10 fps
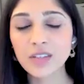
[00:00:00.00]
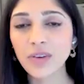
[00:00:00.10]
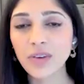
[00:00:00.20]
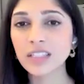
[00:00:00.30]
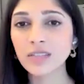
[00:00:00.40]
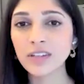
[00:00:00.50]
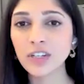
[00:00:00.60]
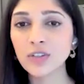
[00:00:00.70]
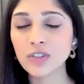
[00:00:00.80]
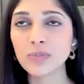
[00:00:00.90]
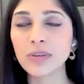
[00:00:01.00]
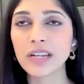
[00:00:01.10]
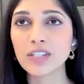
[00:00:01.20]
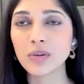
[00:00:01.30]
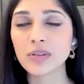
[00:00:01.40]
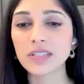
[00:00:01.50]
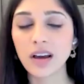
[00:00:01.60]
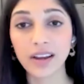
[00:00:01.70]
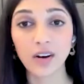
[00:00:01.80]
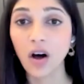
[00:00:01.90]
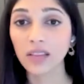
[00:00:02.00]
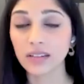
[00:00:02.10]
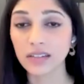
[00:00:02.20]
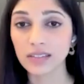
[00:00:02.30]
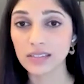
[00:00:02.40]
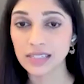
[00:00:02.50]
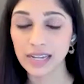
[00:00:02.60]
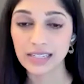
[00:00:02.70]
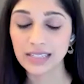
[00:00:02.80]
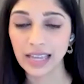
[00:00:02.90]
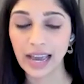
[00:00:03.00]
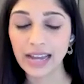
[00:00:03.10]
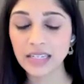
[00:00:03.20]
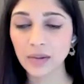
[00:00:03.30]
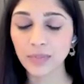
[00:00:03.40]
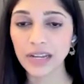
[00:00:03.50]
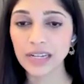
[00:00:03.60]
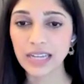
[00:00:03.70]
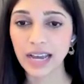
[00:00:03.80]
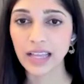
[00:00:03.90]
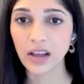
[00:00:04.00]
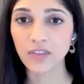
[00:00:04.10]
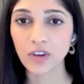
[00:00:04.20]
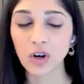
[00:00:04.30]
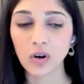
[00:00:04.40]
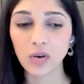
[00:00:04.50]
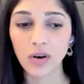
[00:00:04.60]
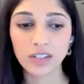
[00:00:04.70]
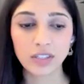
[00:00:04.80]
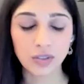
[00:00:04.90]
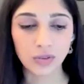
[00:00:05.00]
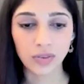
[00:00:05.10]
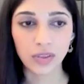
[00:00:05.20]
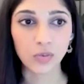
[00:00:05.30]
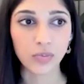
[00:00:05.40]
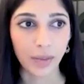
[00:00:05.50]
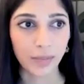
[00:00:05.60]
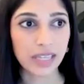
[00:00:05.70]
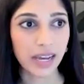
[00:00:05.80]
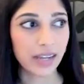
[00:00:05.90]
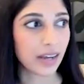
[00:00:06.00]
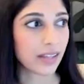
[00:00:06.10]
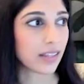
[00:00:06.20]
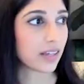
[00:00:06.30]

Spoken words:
It's a relatively new treatment, and so it's not in all the states yet. But if you go onto the website, I